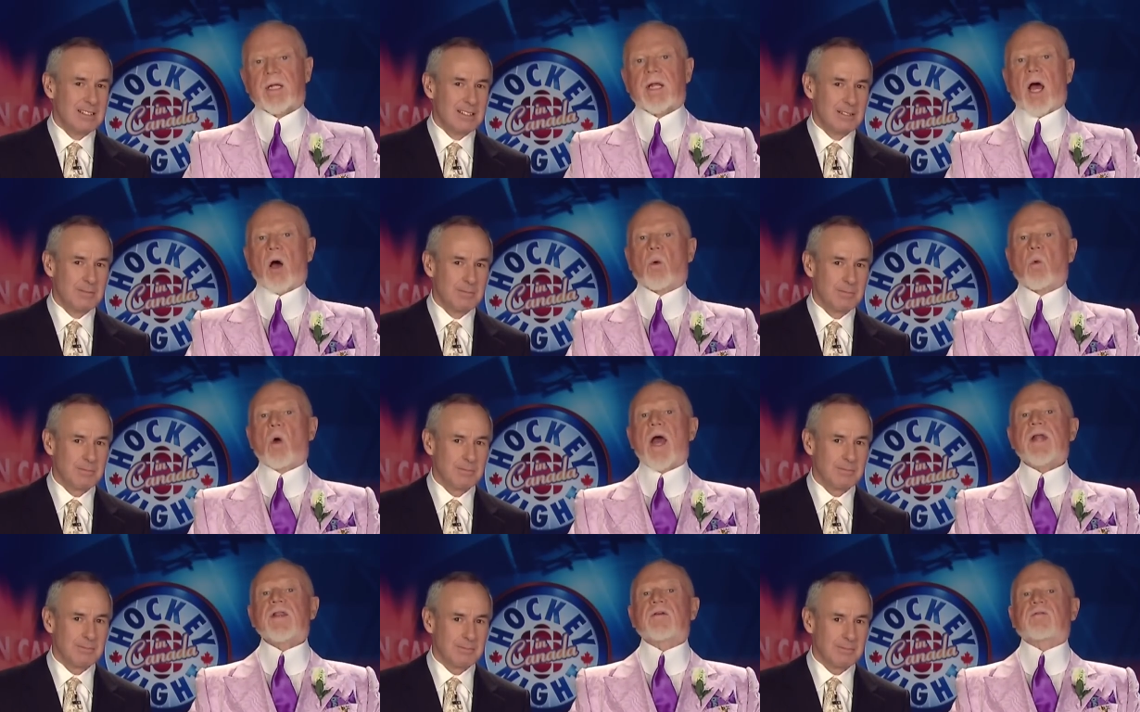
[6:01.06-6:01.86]
Speaker 1: Now,
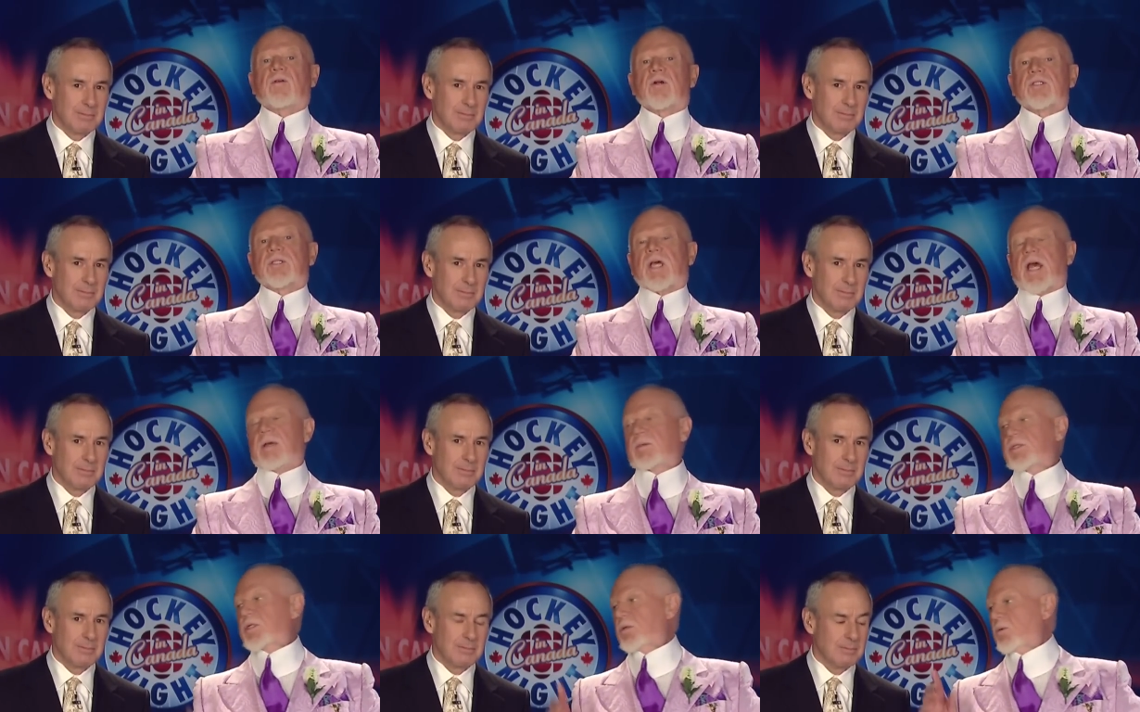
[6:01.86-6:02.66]
when the first game
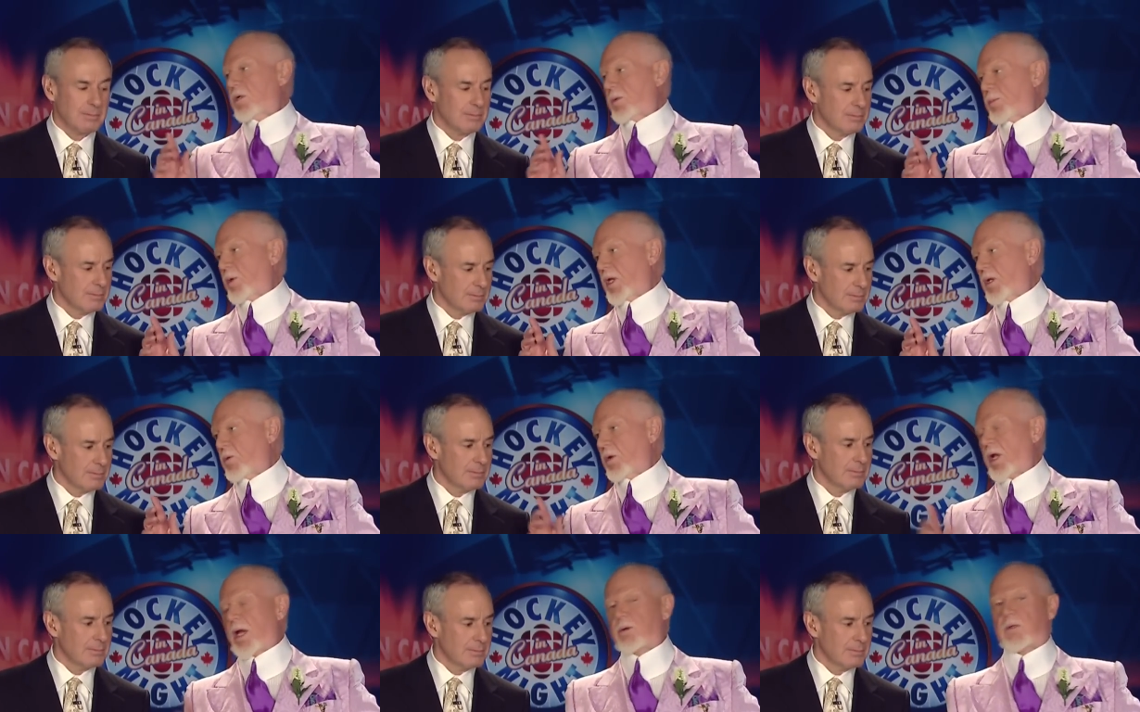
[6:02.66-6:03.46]
is in Winnipeg,
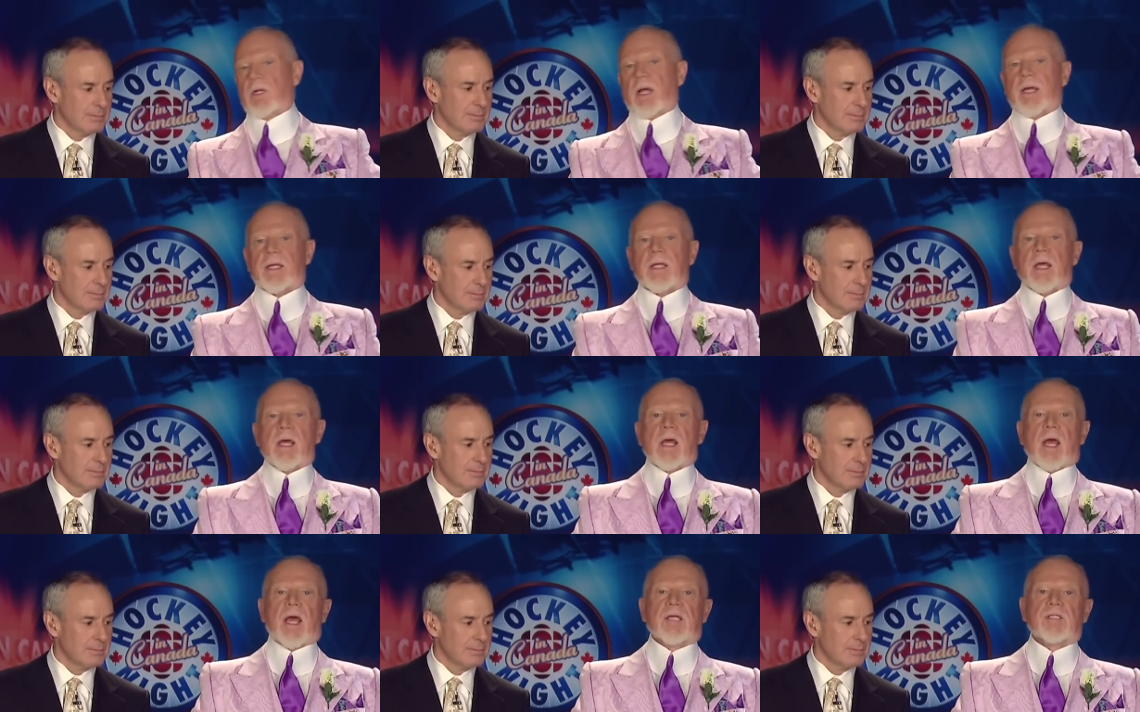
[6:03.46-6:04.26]
what I would like
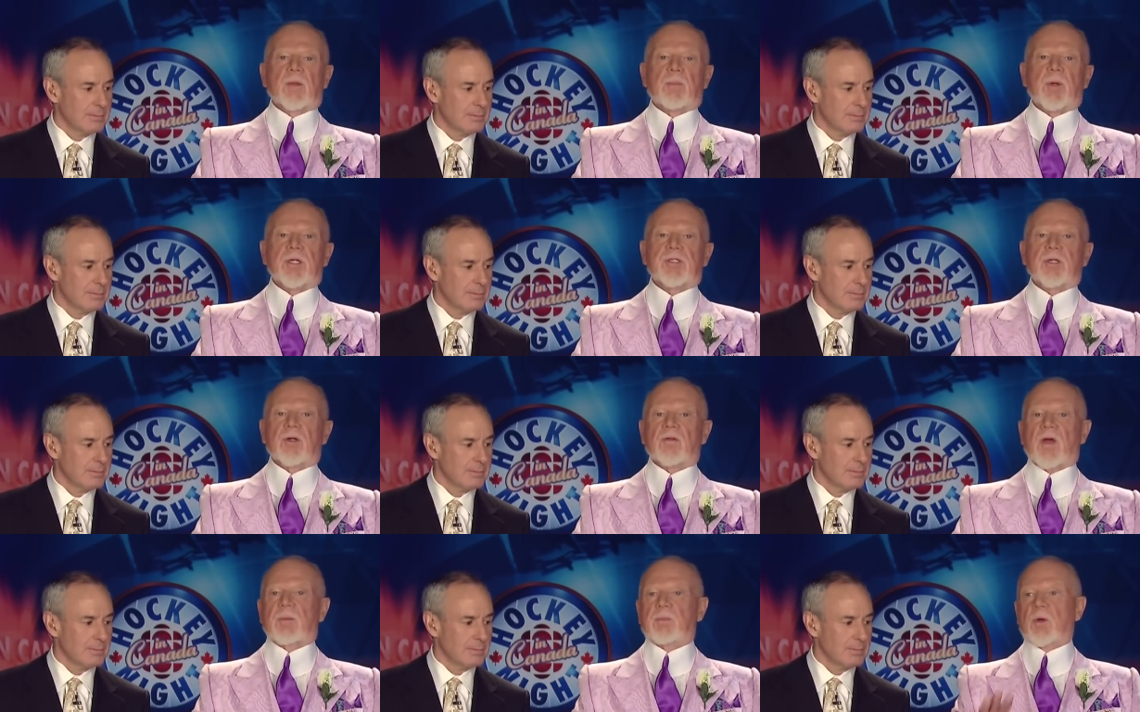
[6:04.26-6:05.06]
is a picture of
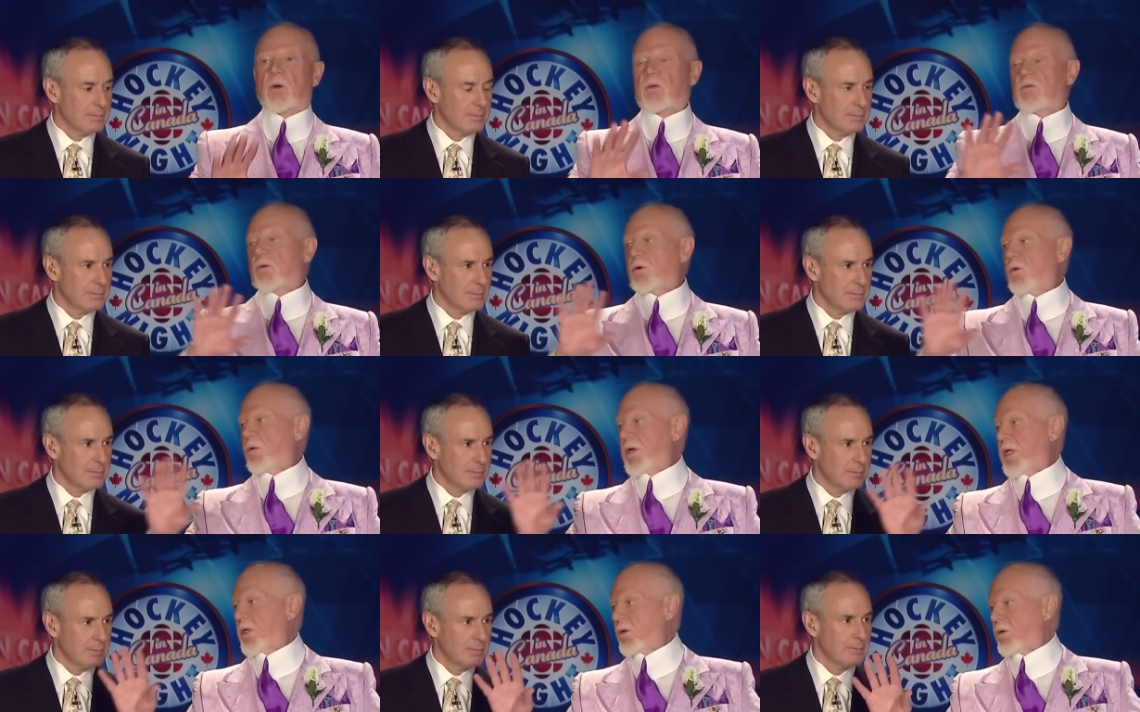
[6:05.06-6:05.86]
that beautiful
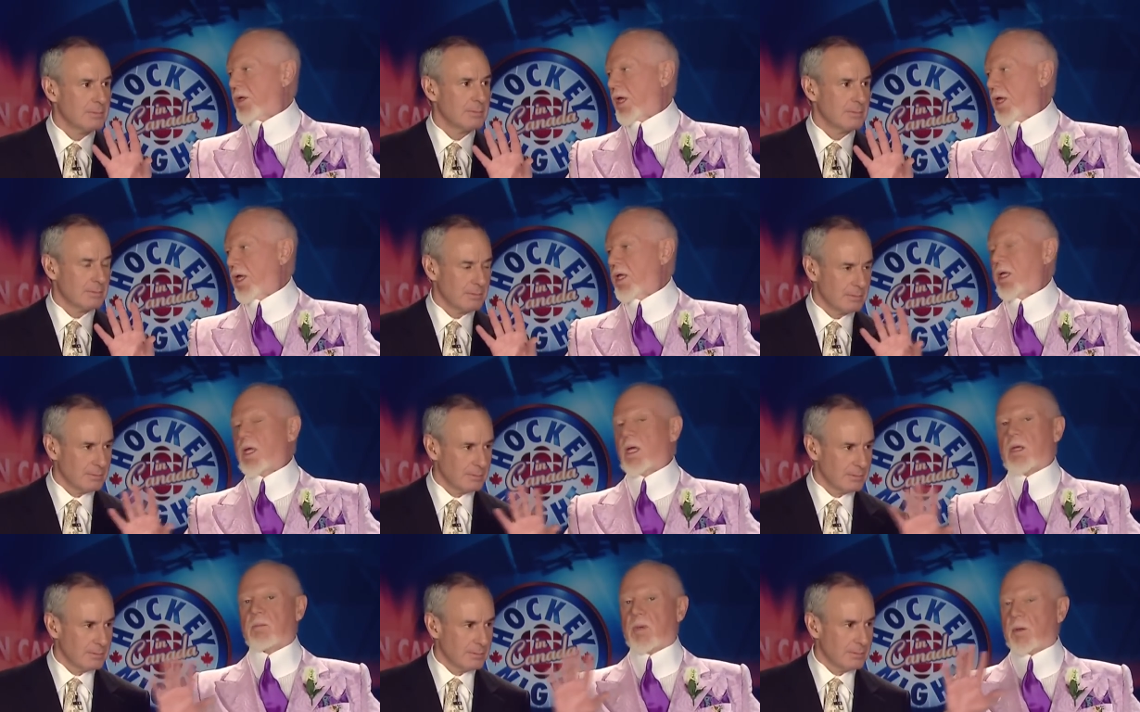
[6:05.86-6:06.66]
queen, okay?
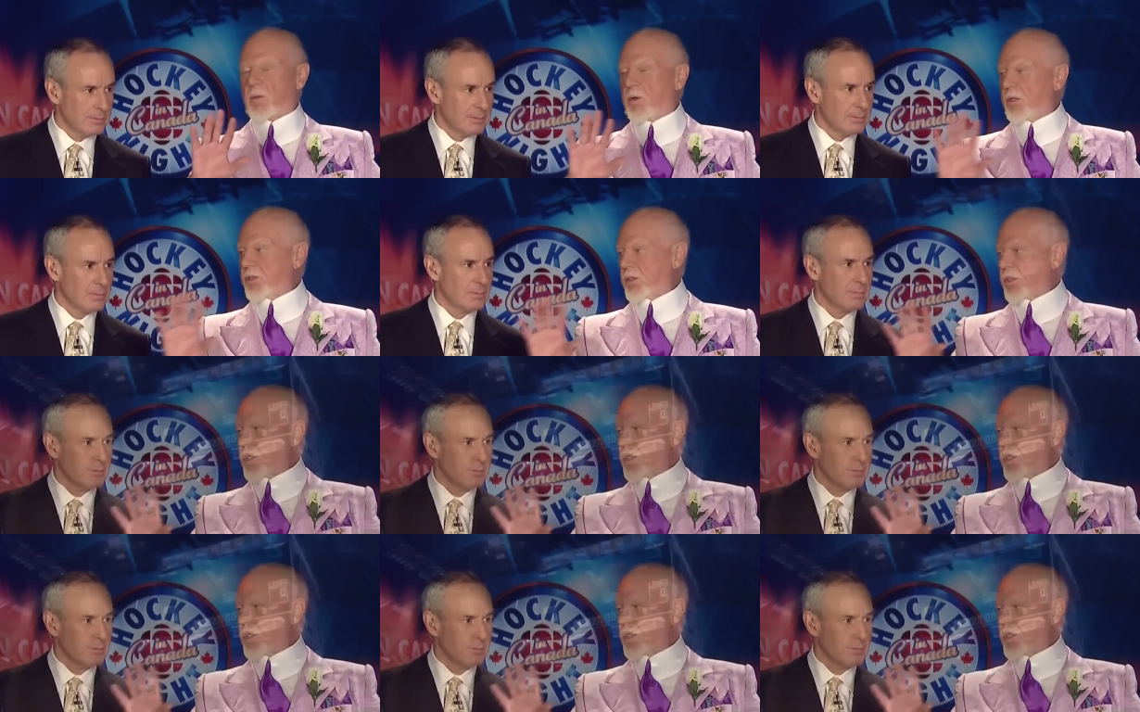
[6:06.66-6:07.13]
Remember we used to